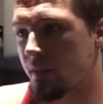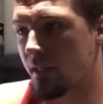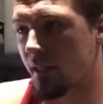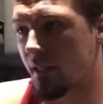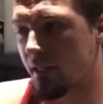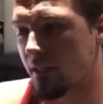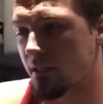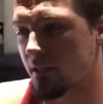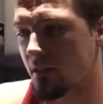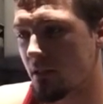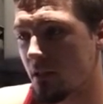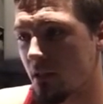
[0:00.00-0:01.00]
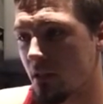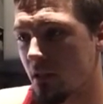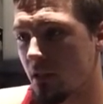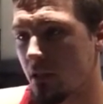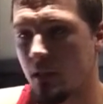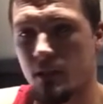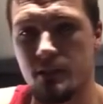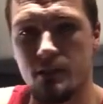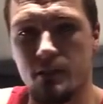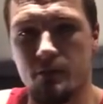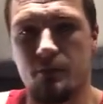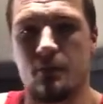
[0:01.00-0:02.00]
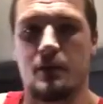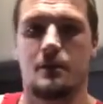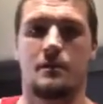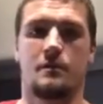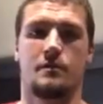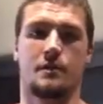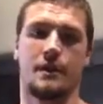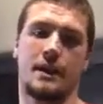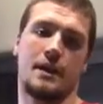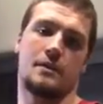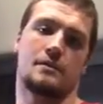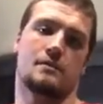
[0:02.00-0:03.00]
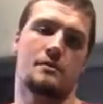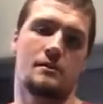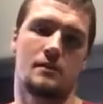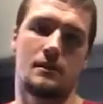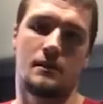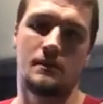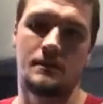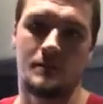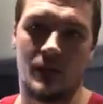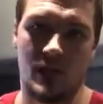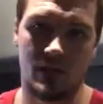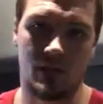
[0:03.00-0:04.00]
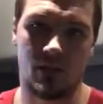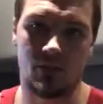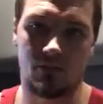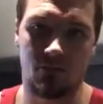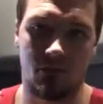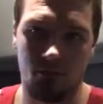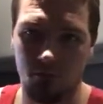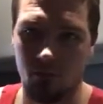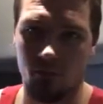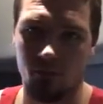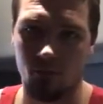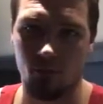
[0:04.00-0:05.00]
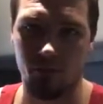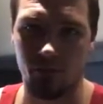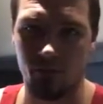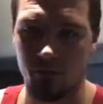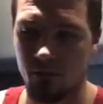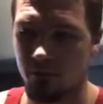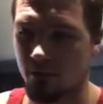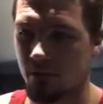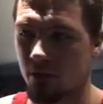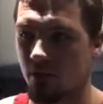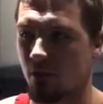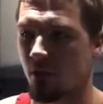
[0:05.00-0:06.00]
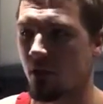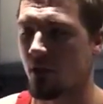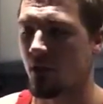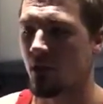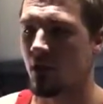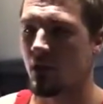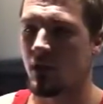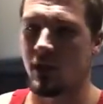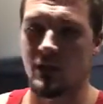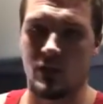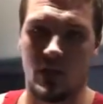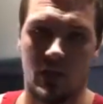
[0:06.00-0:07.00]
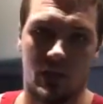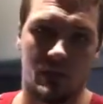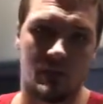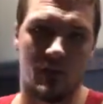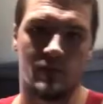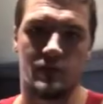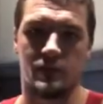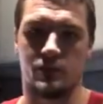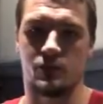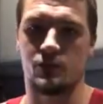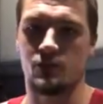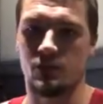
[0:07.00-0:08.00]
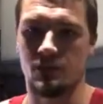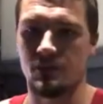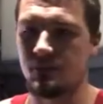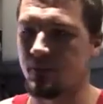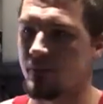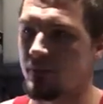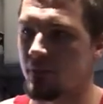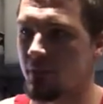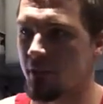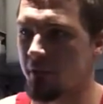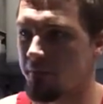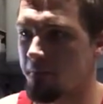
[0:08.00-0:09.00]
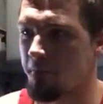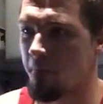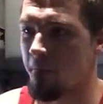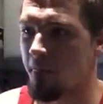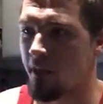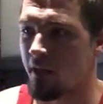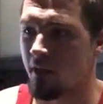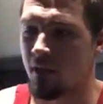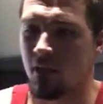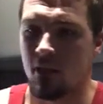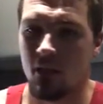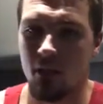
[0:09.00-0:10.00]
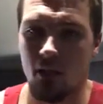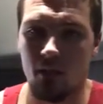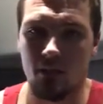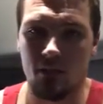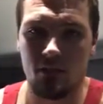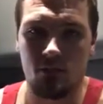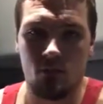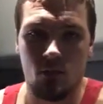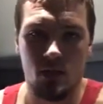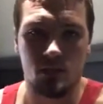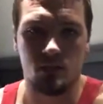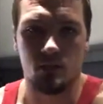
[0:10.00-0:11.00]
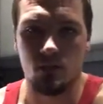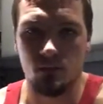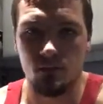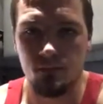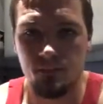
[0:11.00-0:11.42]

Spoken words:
yeah, that's it for that. So, apologize for this being a 14-minute video. I try to keep my videos short. But, all right, thanks for watching, though.